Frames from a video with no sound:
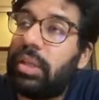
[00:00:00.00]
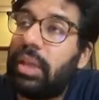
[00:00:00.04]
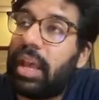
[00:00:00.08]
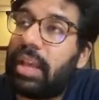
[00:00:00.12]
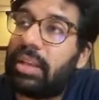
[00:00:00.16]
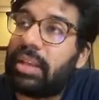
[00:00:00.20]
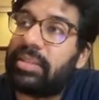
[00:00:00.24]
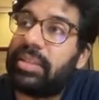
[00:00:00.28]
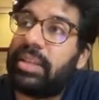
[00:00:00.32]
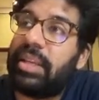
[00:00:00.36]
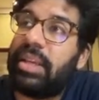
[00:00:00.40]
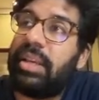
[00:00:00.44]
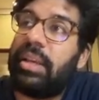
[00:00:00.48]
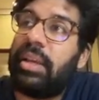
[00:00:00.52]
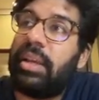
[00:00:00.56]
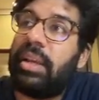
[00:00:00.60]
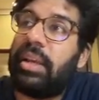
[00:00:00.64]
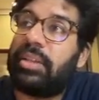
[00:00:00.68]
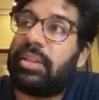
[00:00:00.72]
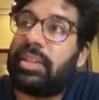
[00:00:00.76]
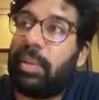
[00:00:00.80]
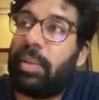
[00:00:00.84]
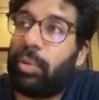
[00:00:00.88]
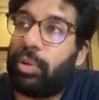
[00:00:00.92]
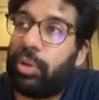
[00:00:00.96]
essay
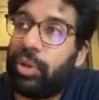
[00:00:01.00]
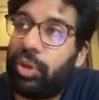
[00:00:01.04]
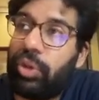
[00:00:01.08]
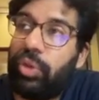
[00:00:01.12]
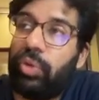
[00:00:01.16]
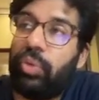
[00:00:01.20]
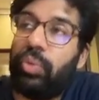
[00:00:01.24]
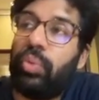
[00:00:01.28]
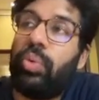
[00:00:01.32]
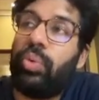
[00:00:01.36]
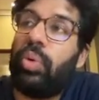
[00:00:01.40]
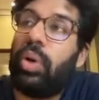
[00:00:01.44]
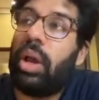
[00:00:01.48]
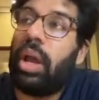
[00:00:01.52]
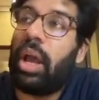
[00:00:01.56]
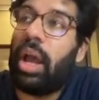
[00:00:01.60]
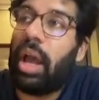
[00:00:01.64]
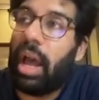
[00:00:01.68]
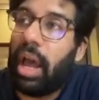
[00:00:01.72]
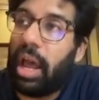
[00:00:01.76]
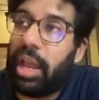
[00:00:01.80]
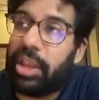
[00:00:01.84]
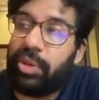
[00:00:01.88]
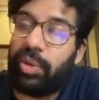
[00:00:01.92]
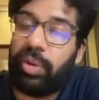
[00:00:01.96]
is about you
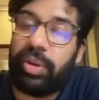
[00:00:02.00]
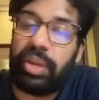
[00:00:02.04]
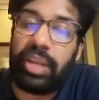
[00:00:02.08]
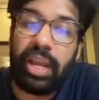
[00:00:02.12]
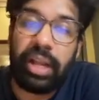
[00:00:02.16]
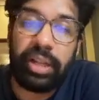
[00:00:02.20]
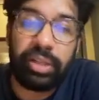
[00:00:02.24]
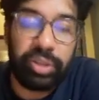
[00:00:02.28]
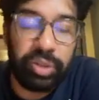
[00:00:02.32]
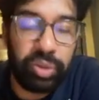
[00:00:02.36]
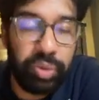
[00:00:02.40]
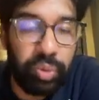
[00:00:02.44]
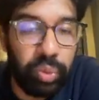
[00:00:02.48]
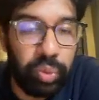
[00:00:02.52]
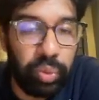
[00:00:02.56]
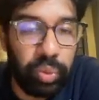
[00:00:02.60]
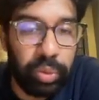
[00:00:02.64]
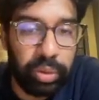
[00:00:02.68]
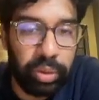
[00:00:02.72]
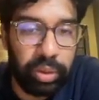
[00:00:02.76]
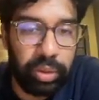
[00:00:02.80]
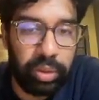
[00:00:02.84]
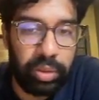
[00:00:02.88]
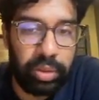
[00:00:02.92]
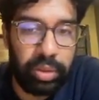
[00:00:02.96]
and your day at
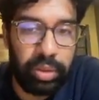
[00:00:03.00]
school.